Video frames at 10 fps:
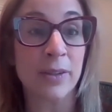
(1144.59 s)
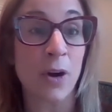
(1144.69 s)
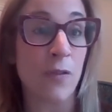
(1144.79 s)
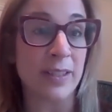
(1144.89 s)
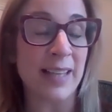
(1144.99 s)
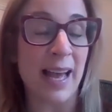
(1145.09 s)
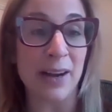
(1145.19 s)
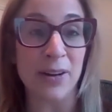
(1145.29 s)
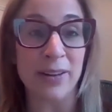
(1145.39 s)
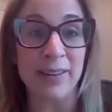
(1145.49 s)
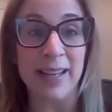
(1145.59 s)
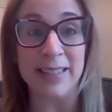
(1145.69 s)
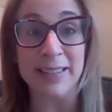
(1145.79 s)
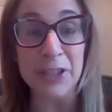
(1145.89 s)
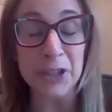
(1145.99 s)
COVID has had on
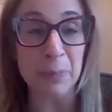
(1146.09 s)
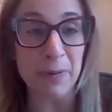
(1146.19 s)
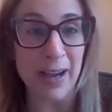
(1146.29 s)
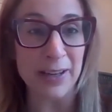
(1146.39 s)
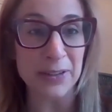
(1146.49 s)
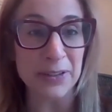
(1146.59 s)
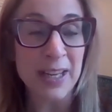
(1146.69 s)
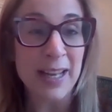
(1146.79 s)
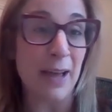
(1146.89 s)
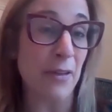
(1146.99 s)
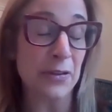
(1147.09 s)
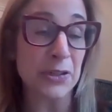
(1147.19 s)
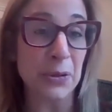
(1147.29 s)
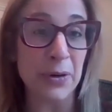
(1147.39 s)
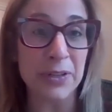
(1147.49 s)
anesthesia providers and that the
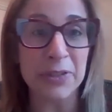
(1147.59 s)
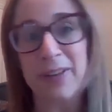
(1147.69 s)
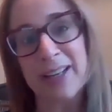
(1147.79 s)
shortage of